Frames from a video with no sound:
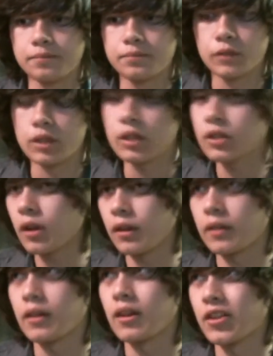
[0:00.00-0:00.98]
You need
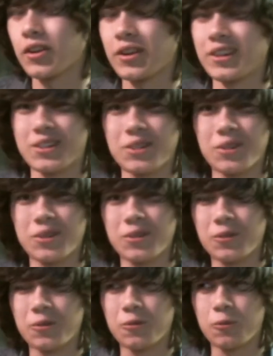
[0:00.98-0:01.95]
a lot of theory to do
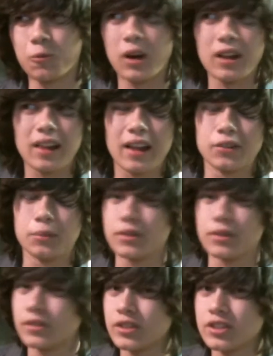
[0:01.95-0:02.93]
well as a
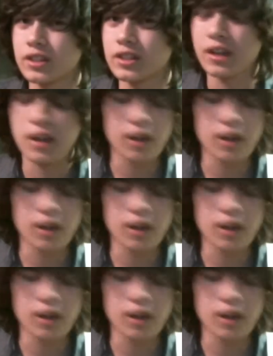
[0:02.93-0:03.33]
musician.